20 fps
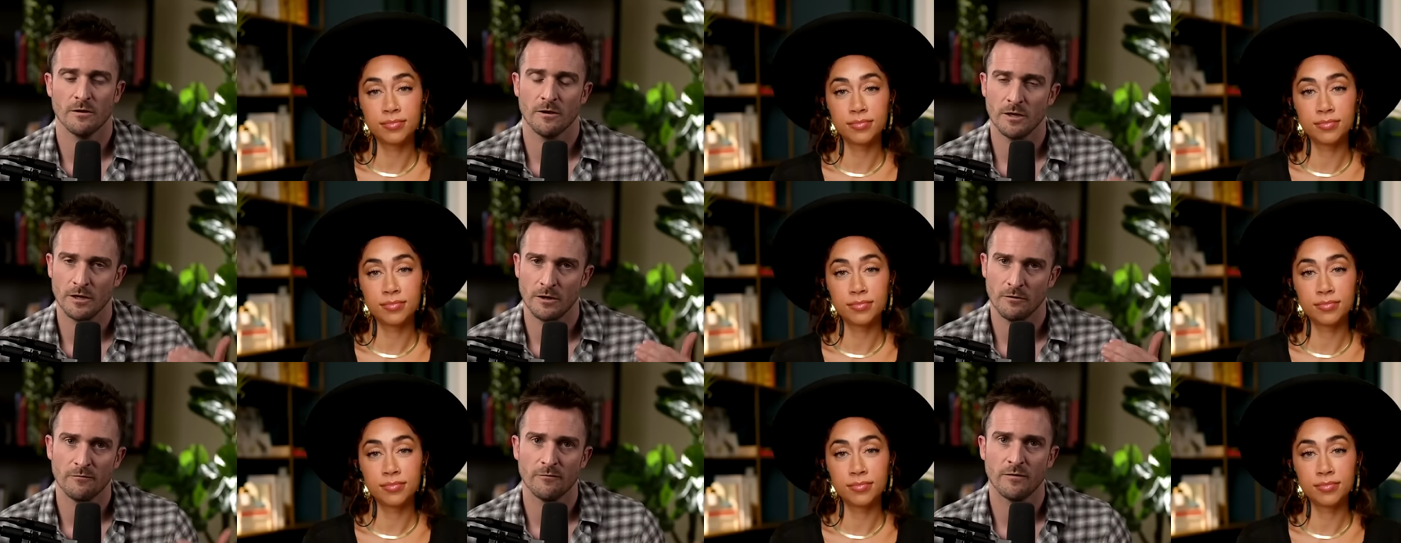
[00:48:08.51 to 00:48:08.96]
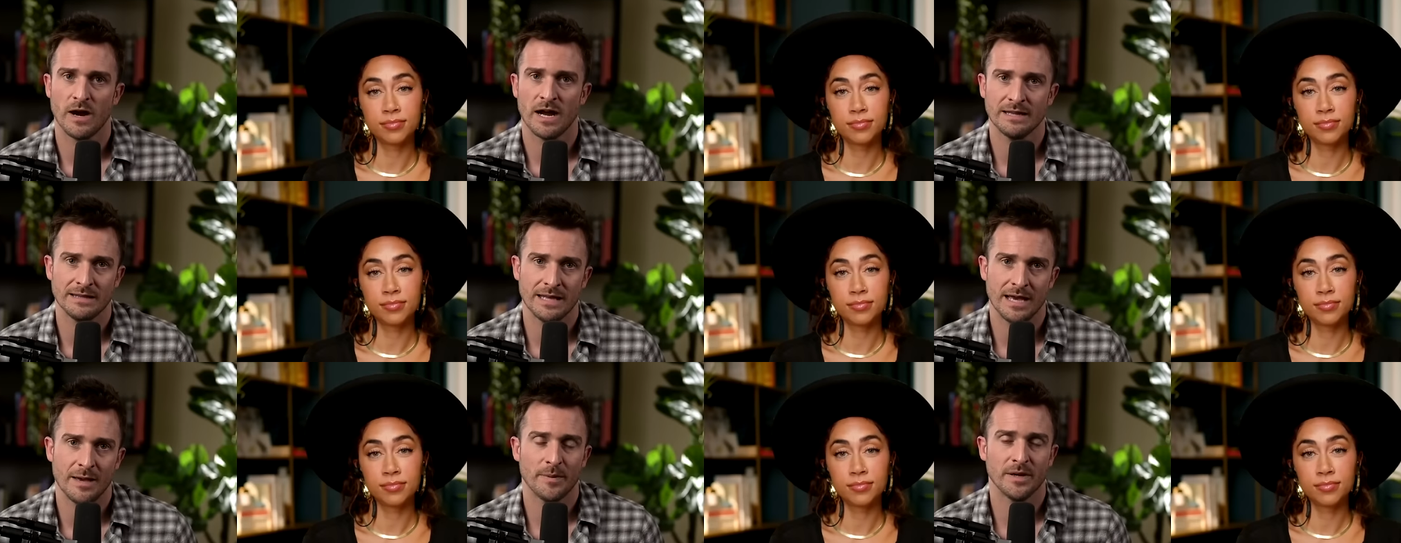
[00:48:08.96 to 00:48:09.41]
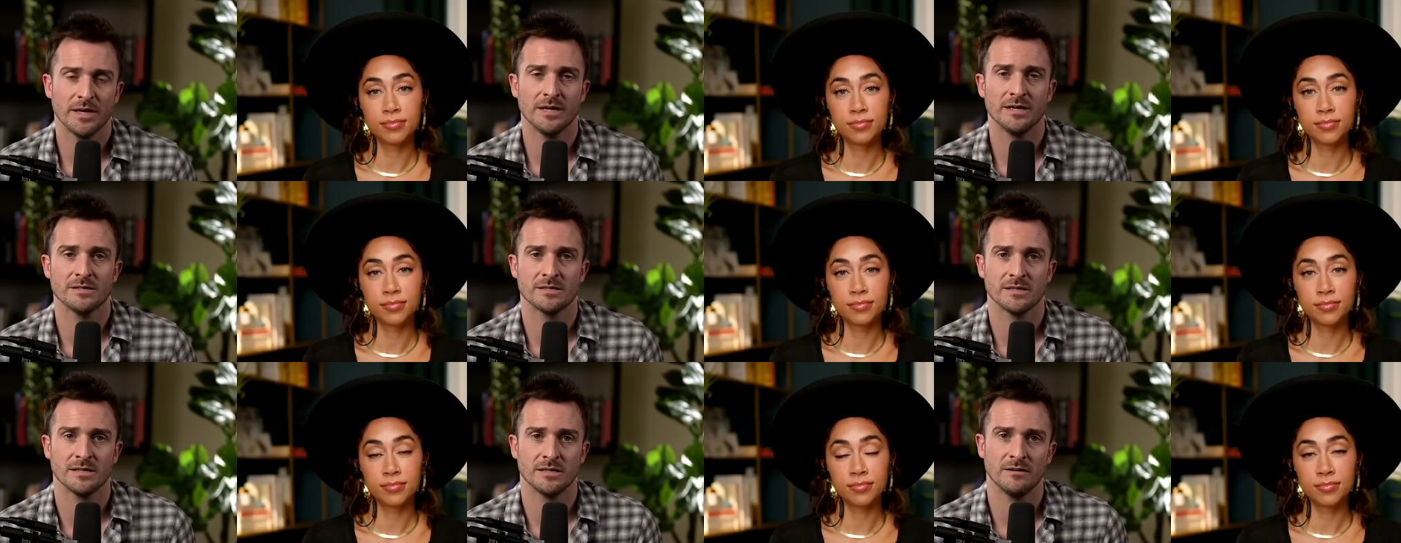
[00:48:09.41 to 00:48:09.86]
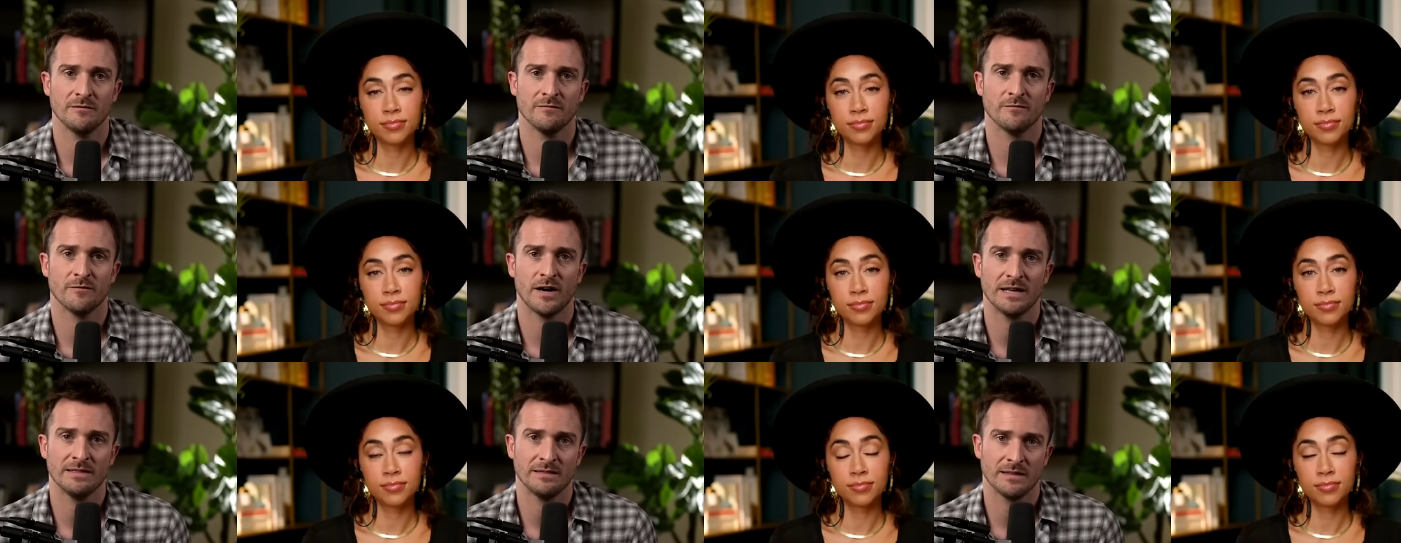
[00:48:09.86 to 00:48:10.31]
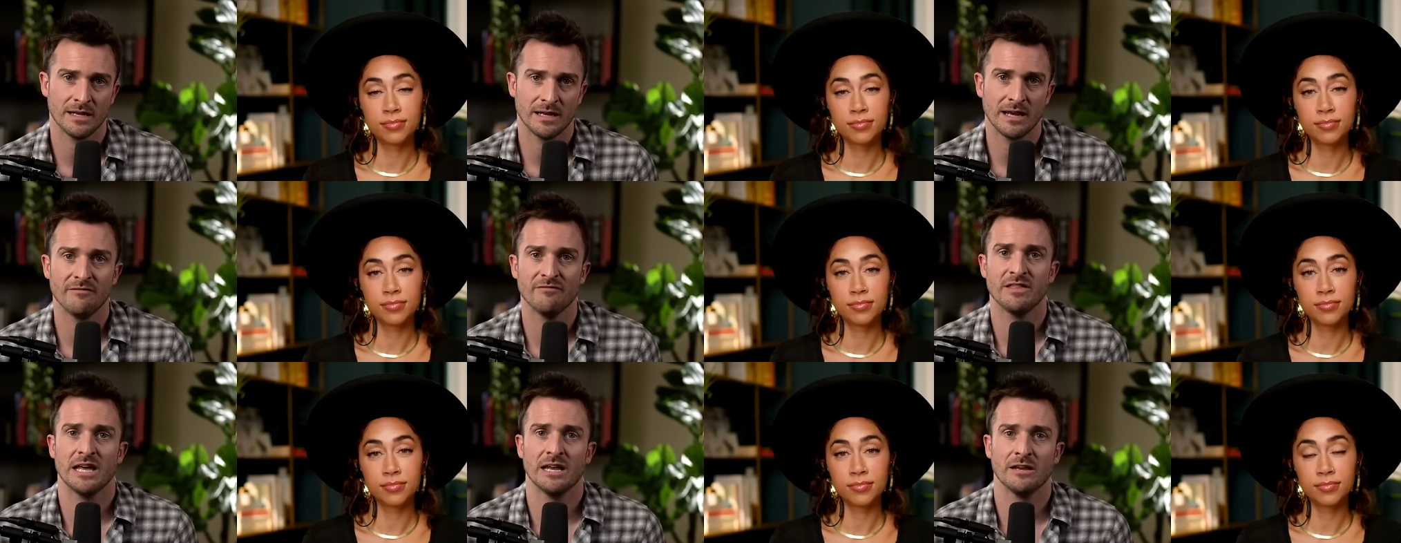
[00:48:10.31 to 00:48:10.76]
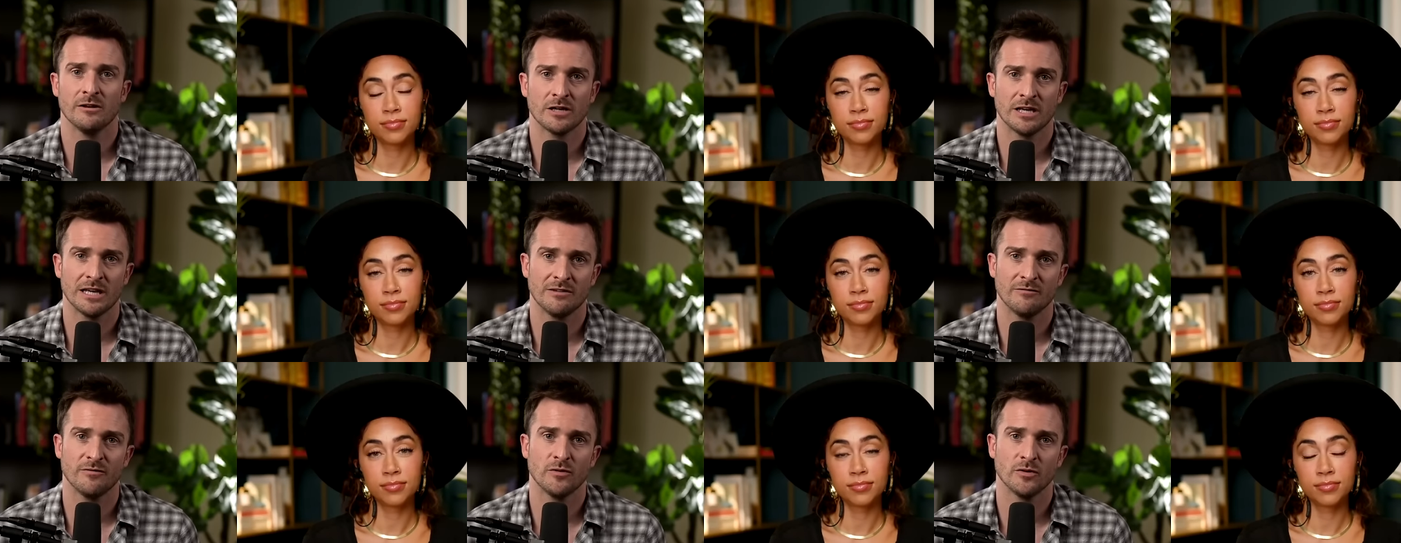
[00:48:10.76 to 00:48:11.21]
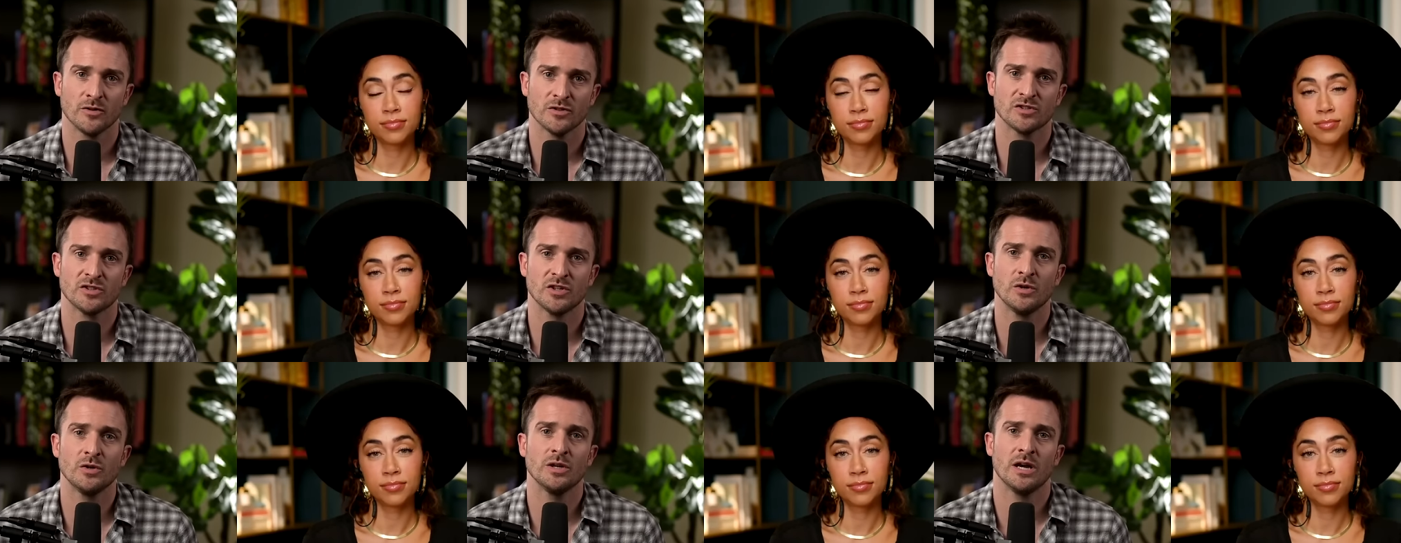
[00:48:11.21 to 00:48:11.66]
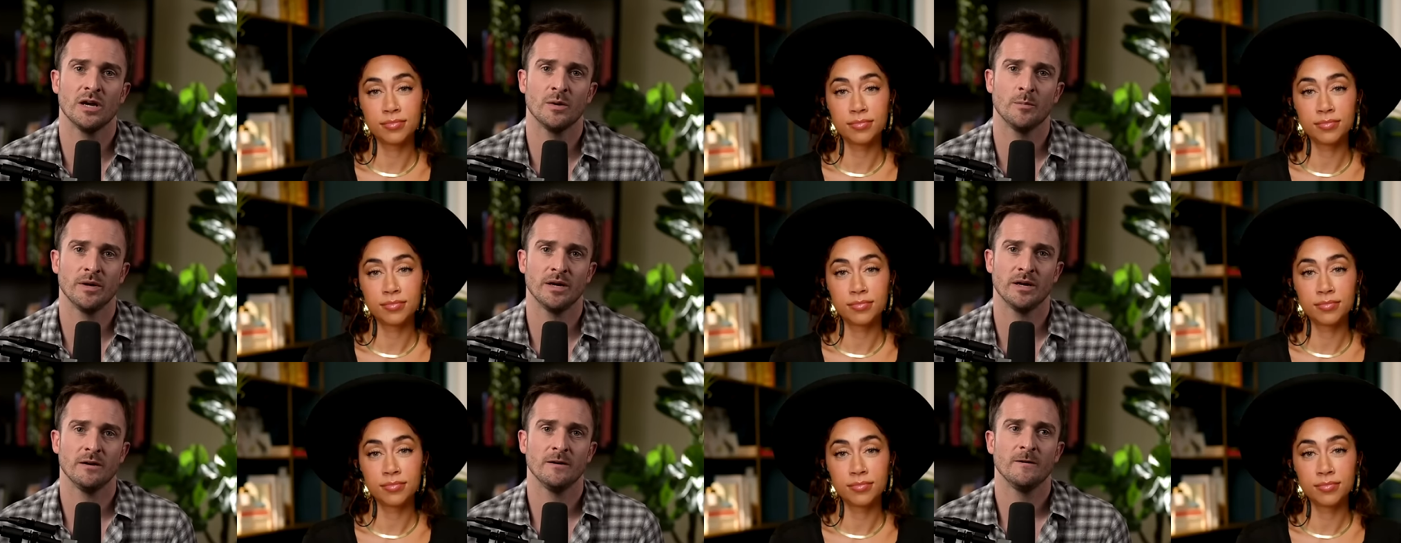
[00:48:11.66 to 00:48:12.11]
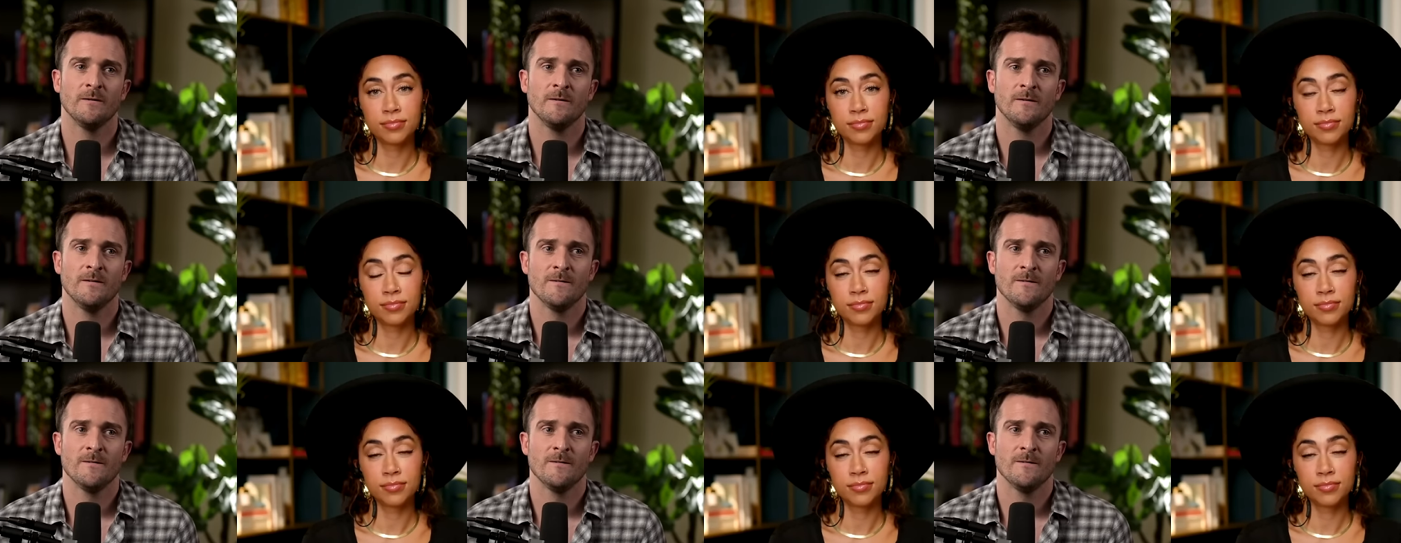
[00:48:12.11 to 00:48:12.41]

Speaker 1: you know find their person and find the love they're looking for sooner but